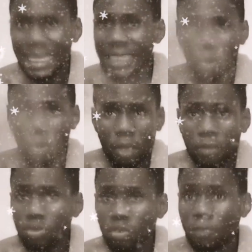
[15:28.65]
that will help them
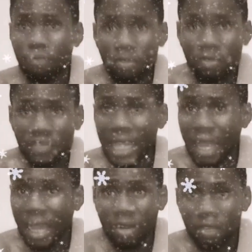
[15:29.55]
to improve in that
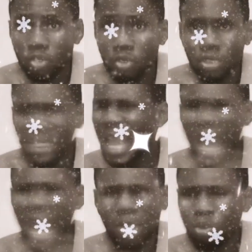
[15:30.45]
career they've chosen,
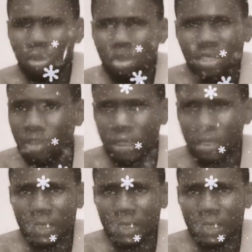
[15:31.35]
and what not.